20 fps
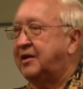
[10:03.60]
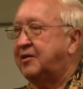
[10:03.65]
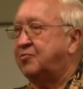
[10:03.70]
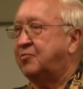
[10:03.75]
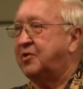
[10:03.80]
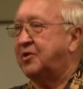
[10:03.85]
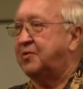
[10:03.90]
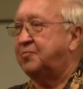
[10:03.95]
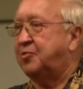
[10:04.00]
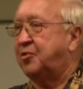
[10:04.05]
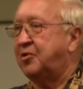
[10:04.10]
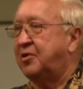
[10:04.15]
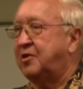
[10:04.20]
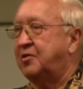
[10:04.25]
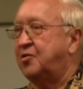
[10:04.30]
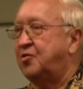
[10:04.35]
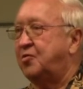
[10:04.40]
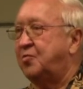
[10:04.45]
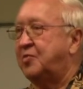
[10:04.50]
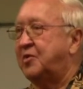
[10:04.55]
and we put
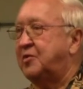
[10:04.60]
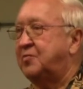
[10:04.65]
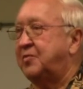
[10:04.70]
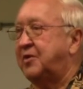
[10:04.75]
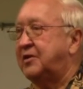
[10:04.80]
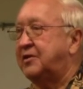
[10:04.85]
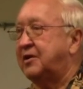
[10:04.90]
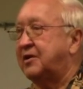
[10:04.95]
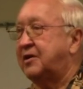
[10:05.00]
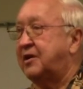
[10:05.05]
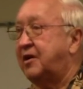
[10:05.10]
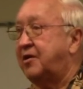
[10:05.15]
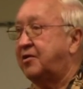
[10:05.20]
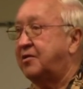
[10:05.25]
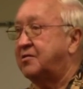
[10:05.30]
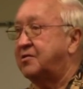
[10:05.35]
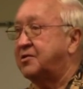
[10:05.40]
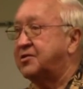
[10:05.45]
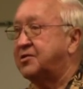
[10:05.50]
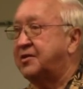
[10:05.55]
aluminum in the
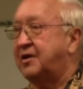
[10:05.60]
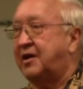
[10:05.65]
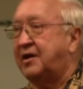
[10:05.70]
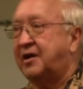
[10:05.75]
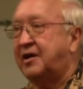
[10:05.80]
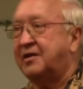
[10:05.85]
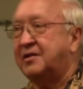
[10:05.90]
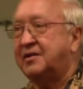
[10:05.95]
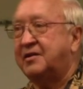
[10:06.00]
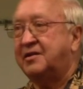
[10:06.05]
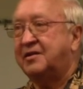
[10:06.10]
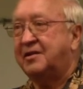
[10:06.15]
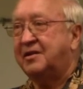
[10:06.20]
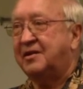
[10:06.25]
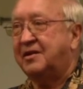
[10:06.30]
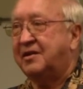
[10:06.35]
gutters, not